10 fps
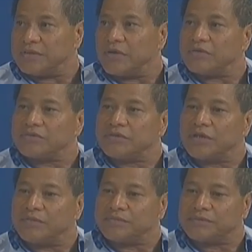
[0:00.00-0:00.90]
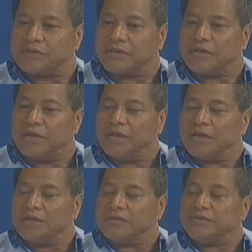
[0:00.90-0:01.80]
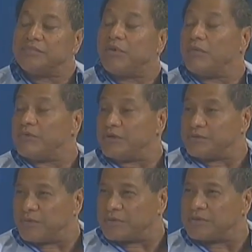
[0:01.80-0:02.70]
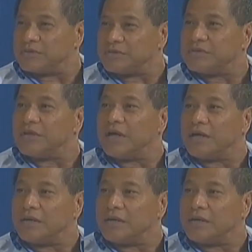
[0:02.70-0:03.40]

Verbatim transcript: It also helps uh, the pulmonary specialists uh,